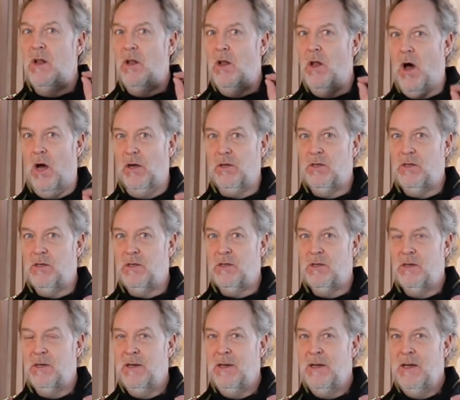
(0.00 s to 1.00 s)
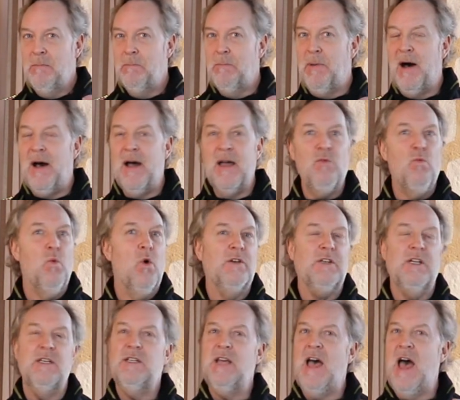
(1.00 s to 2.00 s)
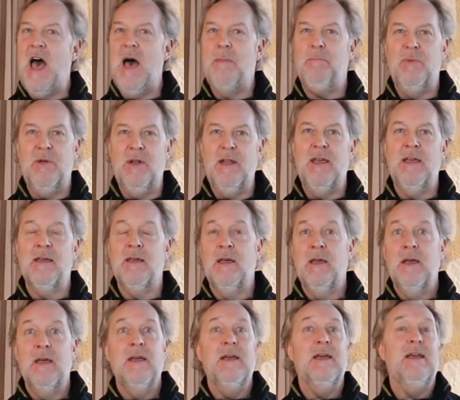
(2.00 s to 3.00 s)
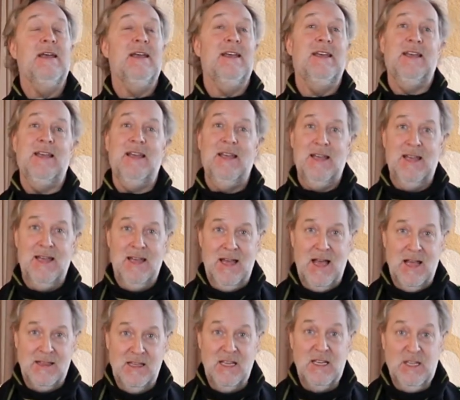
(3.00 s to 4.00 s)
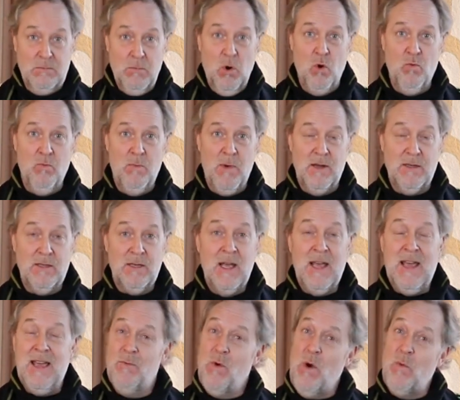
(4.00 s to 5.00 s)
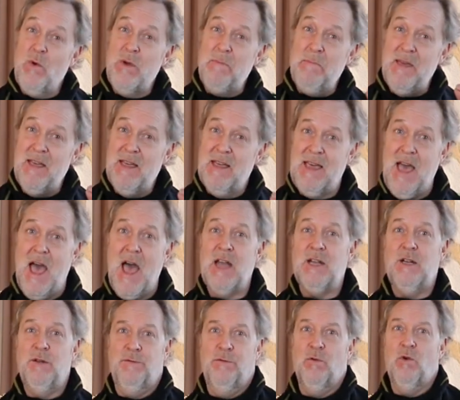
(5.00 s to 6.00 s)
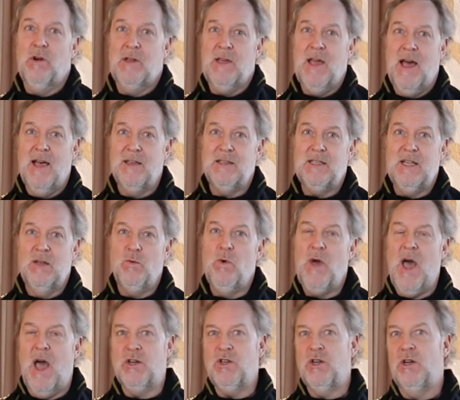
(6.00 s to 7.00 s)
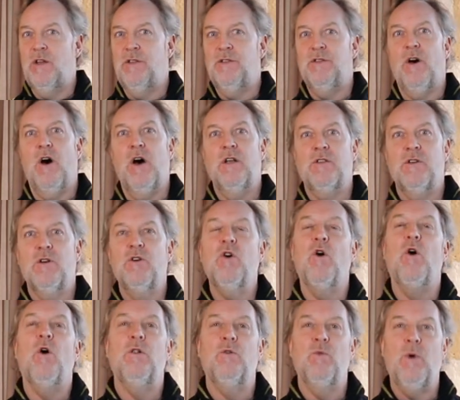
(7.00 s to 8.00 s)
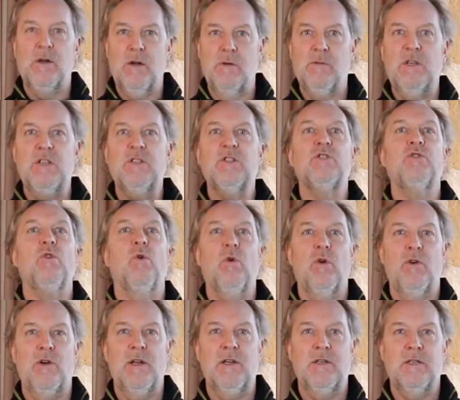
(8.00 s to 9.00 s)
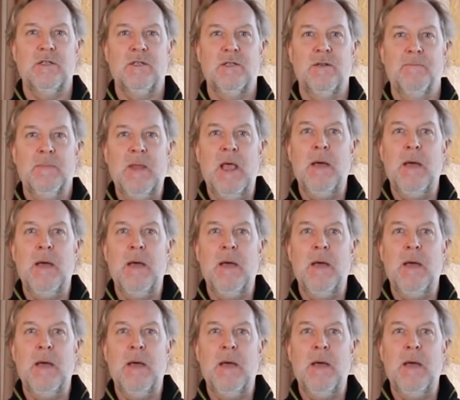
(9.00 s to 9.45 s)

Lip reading: a lot by what is happening at this moment. When we began the forecasting, we actually thought to call one of these stories